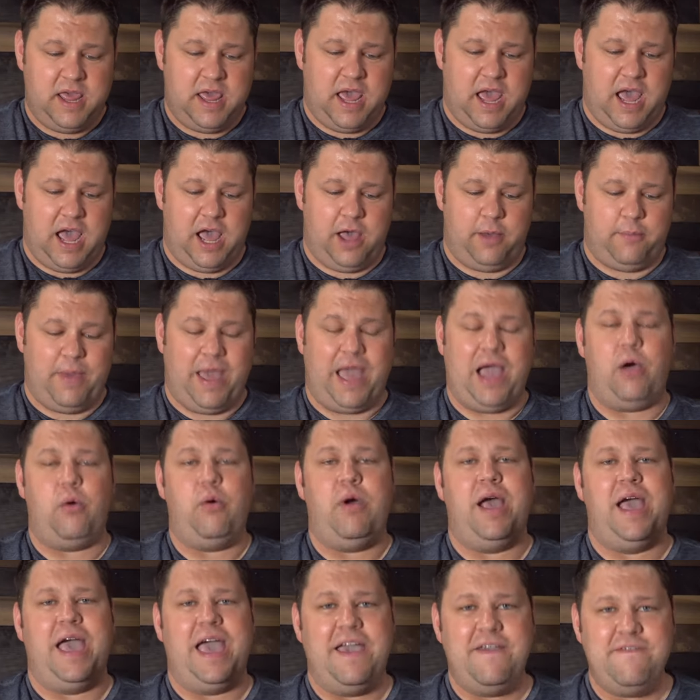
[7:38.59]
Um, how
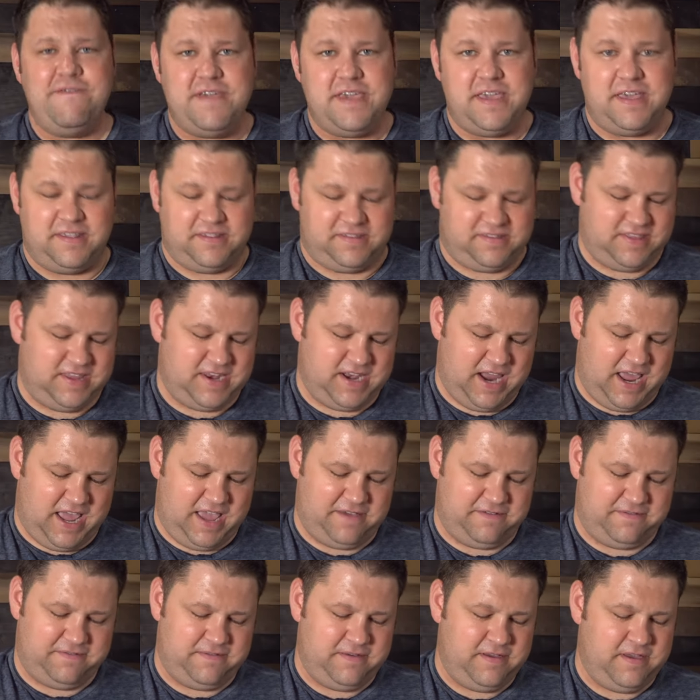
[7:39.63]
heavy is the
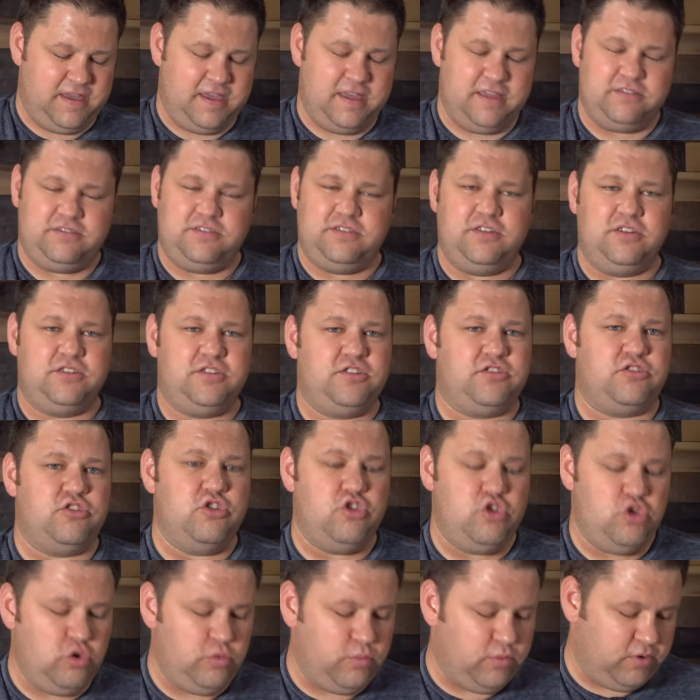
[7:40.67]
knife? There are just
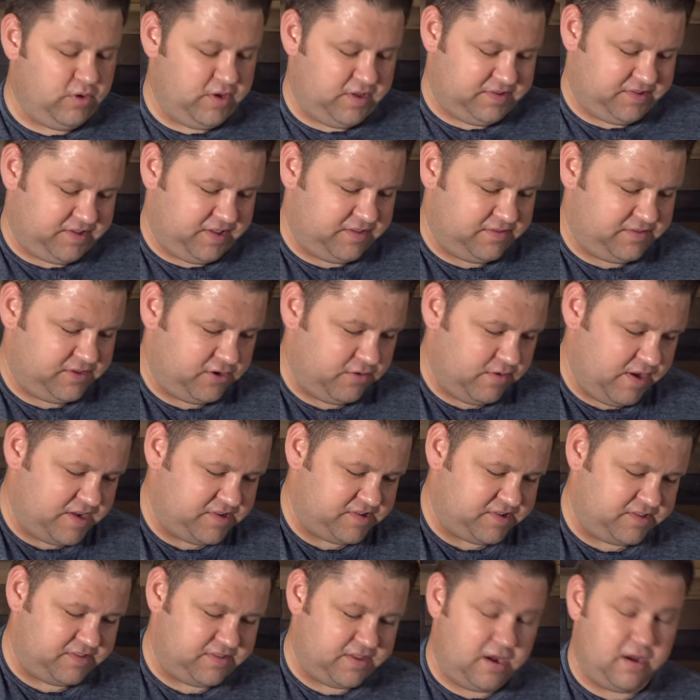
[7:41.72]
numerous
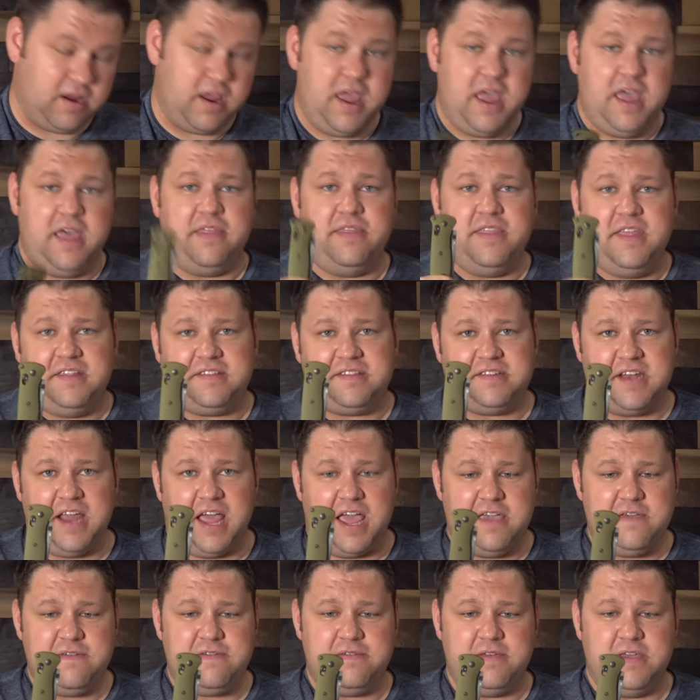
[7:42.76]
considerations there. This
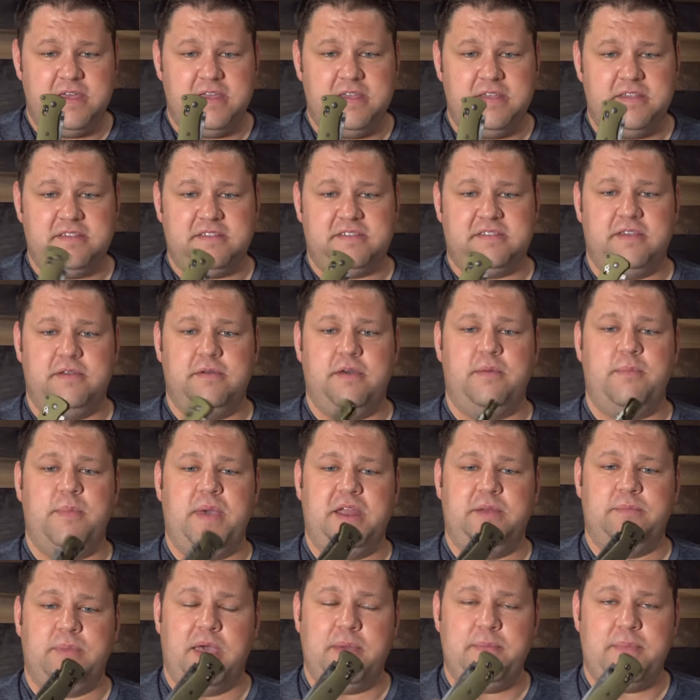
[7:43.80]
knife is
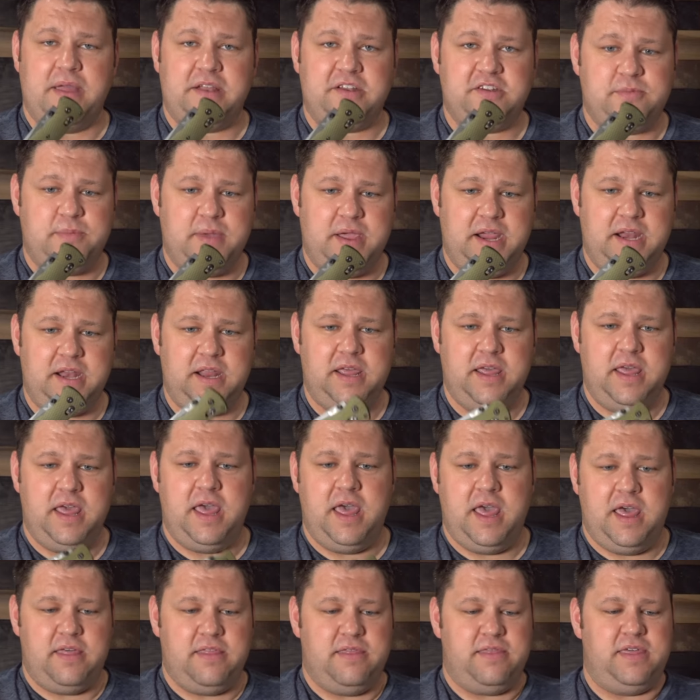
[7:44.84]
made by Benchmade.
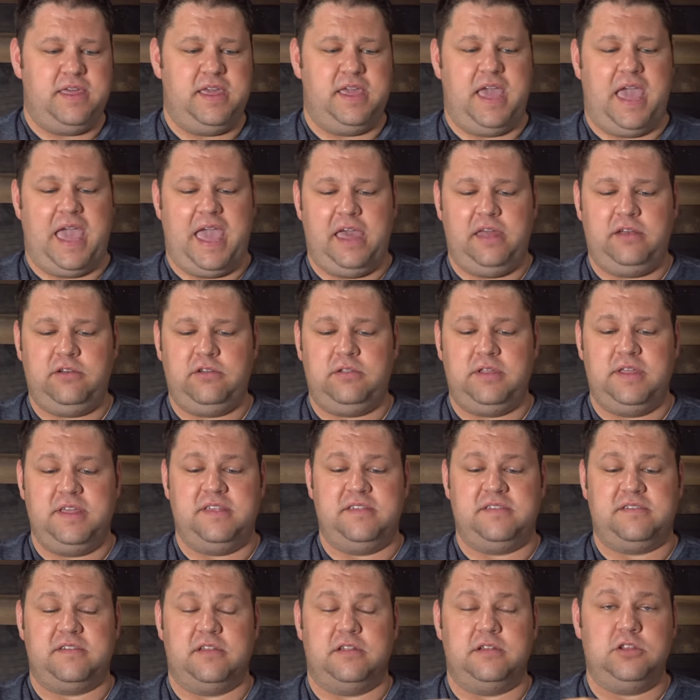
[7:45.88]
The handle
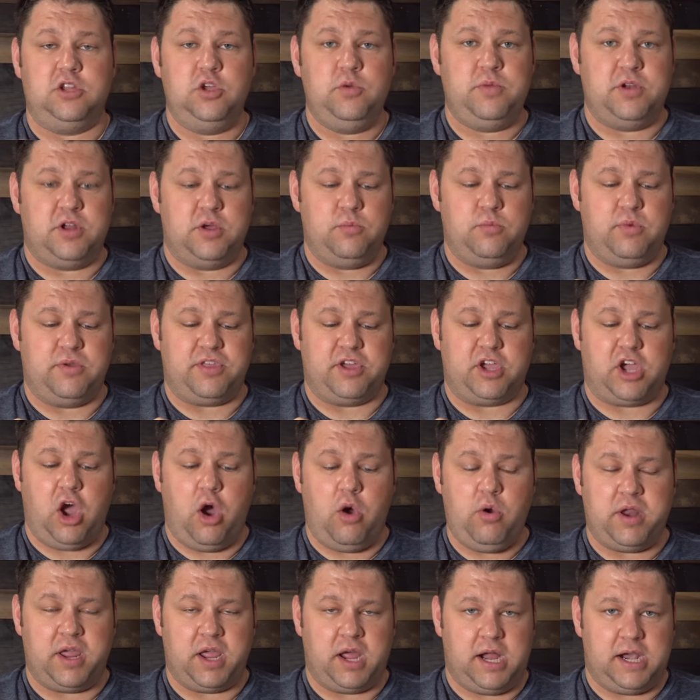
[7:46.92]
is aluminum with a
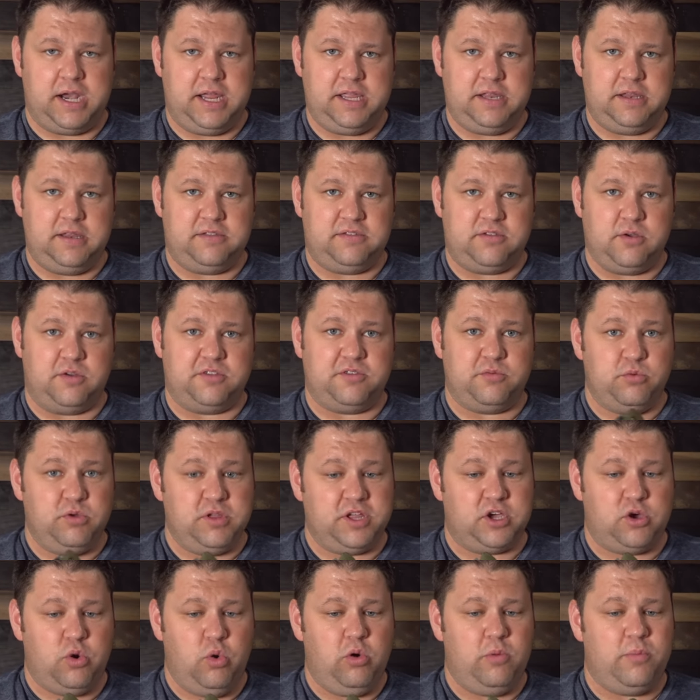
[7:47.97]
coating on it, so it's really
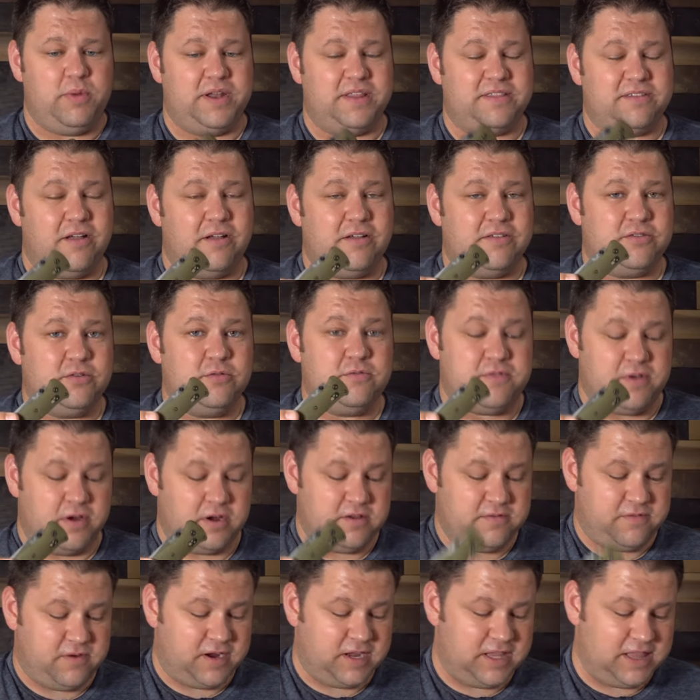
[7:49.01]
cool, but it's also
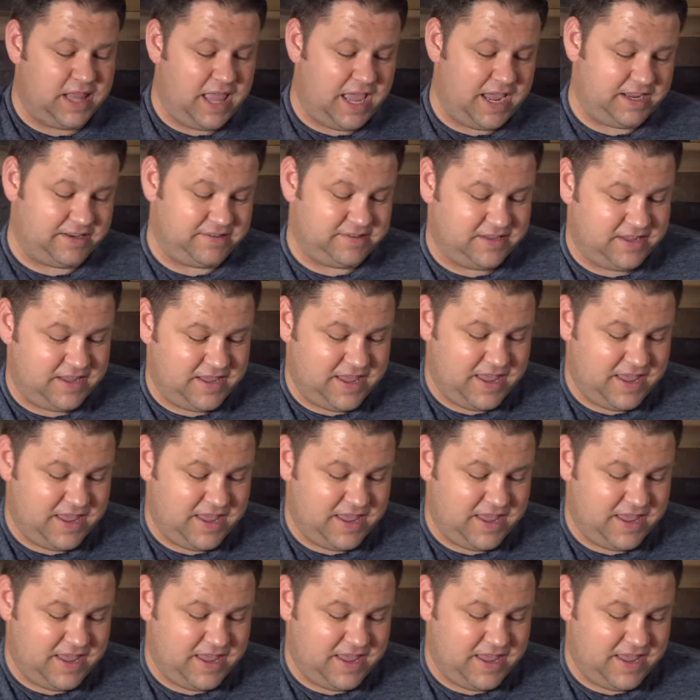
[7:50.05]
very, very light.